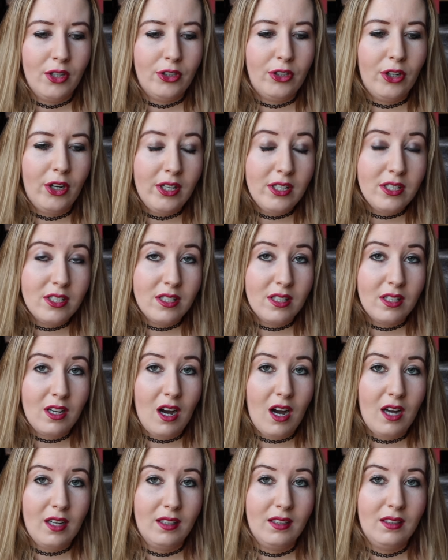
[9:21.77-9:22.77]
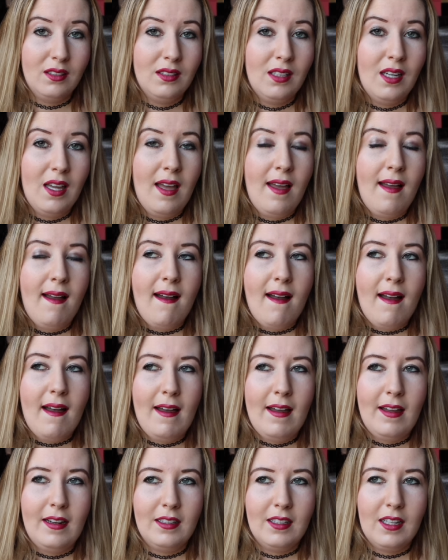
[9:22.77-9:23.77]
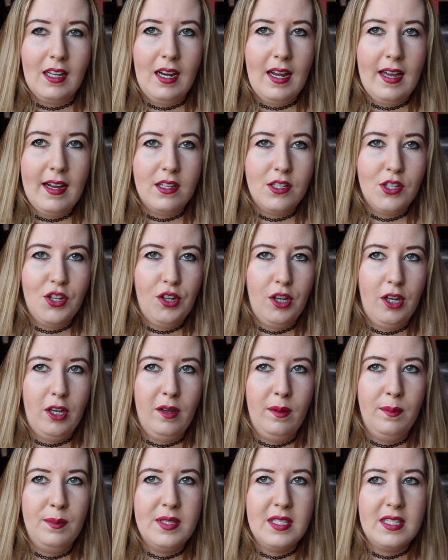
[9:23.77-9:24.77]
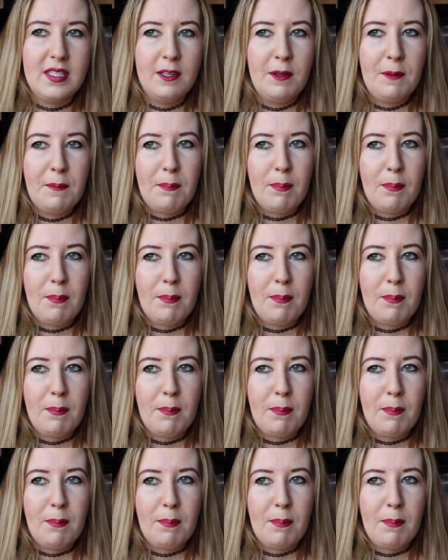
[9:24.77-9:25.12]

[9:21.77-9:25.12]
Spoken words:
go into the garden and collect herbs